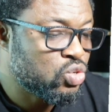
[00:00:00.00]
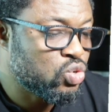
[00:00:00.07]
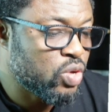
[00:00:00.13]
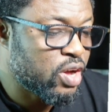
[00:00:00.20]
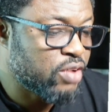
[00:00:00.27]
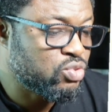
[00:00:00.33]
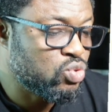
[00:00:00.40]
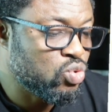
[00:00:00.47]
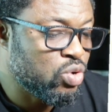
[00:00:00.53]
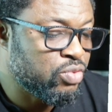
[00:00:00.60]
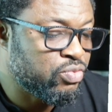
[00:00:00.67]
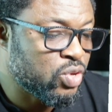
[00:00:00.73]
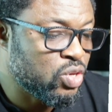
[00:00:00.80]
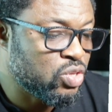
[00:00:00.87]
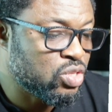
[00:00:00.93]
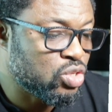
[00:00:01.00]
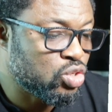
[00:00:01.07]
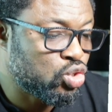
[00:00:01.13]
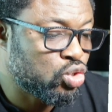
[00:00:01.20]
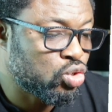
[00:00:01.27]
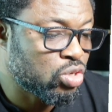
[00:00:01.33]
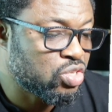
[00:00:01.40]
so you have to know if you're using
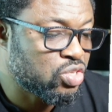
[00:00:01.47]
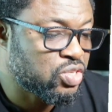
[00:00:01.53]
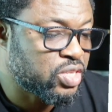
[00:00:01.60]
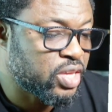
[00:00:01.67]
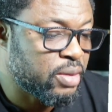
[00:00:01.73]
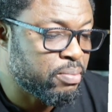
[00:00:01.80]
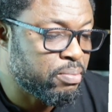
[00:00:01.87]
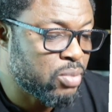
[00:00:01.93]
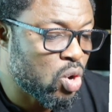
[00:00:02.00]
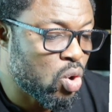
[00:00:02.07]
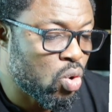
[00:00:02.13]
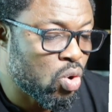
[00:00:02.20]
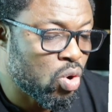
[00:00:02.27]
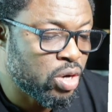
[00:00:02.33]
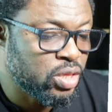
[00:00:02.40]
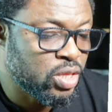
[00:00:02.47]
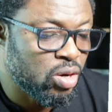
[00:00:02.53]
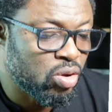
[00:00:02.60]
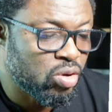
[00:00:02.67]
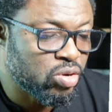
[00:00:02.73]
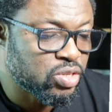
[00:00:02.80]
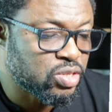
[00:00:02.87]
the short stem or
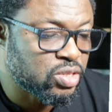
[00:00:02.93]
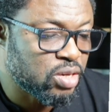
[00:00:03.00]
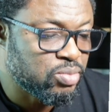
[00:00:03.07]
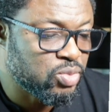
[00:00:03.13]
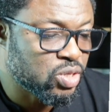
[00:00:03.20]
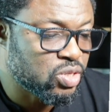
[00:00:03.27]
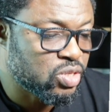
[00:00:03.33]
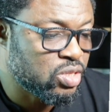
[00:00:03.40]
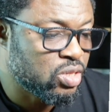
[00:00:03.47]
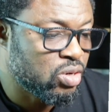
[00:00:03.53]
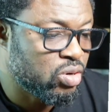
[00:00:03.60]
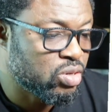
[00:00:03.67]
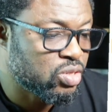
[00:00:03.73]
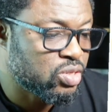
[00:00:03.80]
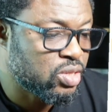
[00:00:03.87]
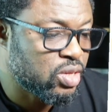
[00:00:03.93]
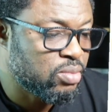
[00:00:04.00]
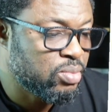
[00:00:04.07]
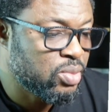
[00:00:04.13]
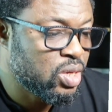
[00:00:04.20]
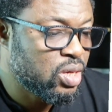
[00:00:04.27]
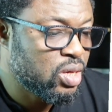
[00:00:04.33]
the long stem you can see the long
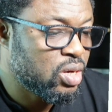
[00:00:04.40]
stem